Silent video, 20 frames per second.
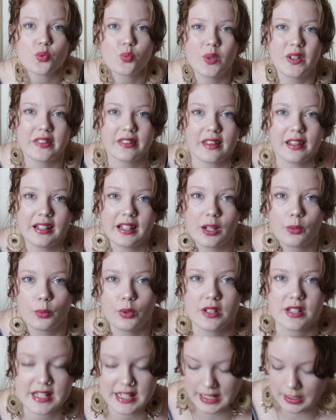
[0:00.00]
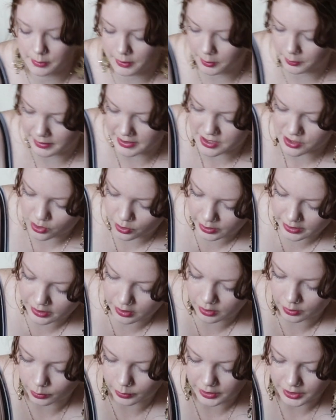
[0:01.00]
one thing I will say about my
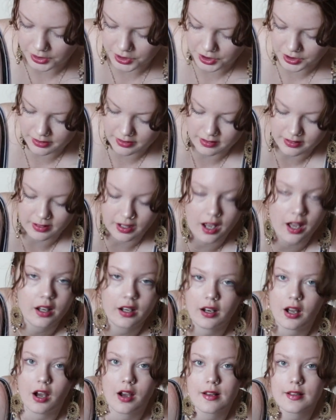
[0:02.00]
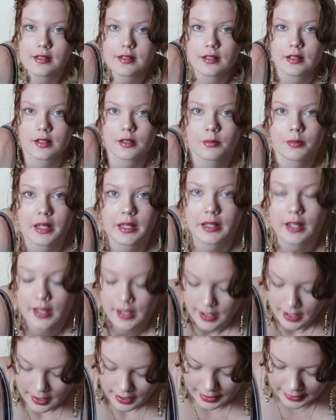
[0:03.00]
soil, which is not awesome.
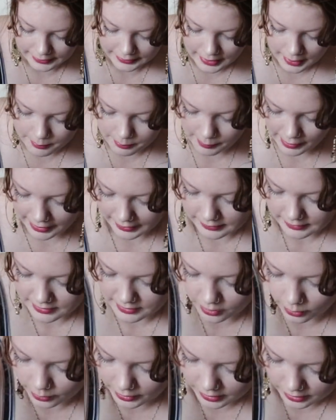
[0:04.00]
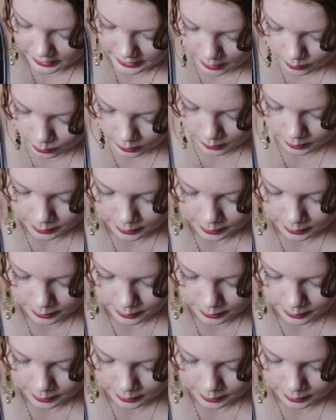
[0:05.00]
I got bad soil at one